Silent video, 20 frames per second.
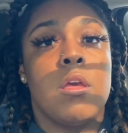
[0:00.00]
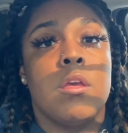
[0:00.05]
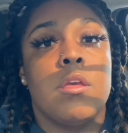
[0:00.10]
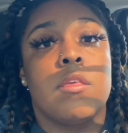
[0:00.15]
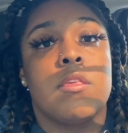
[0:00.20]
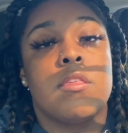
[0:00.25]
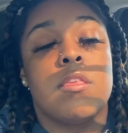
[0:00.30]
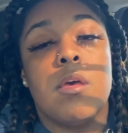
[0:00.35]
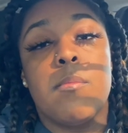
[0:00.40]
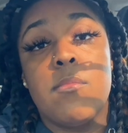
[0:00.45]

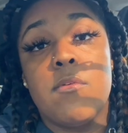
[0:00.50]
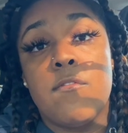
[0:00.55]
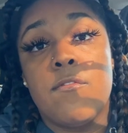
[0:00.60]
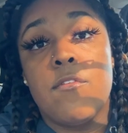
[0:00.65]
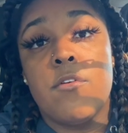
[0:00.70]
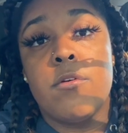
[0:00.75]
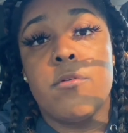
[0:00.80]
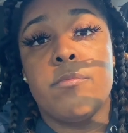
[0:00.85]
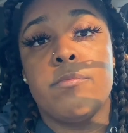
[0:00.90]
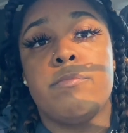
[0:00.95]
Some of
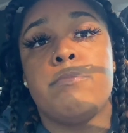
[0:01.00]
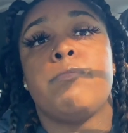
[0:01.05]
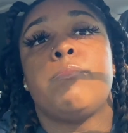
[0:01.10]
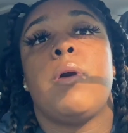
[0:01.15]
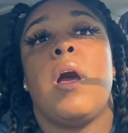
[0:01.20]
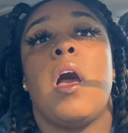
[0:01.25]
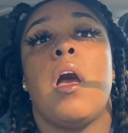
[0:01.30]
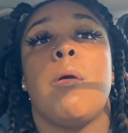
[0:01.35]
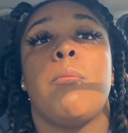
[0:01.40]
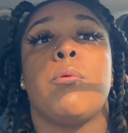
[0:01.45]
them,
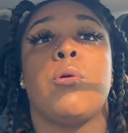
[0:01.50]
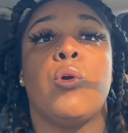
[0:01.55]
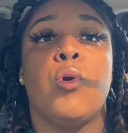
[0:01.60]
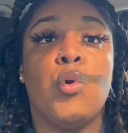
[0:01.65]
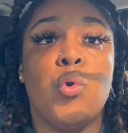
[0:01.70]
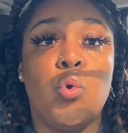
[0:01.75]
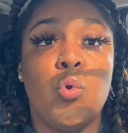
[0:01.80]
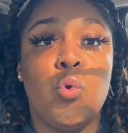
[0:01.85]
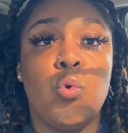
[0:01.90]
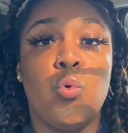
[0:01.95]
I'm
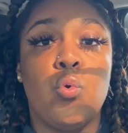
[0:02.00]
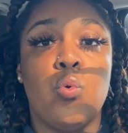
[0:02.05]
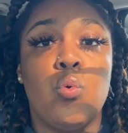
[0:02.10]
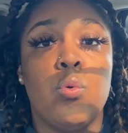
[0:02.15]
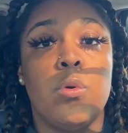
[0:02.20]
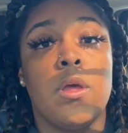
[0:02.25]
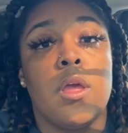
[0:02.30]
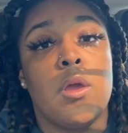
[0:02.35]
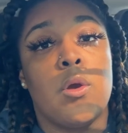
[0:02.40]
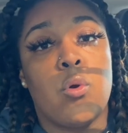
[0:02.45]

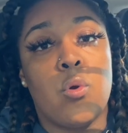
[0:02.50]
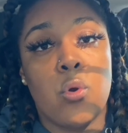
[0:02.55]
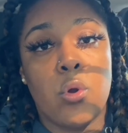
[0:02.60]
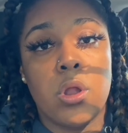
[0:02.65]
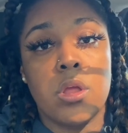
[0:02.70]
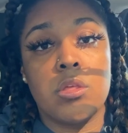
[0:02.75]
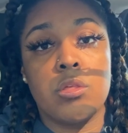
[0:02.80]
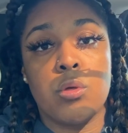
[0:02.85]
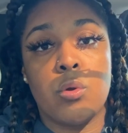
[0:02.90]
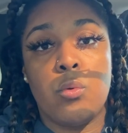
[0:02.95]
cool and
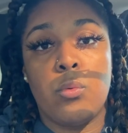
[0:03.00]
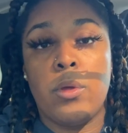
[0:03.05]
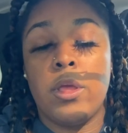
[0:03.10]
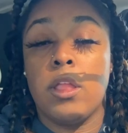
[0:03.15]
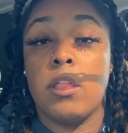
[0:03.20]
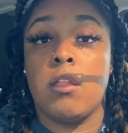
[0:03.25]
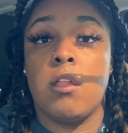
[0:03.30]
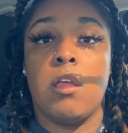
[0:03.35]
cordial with.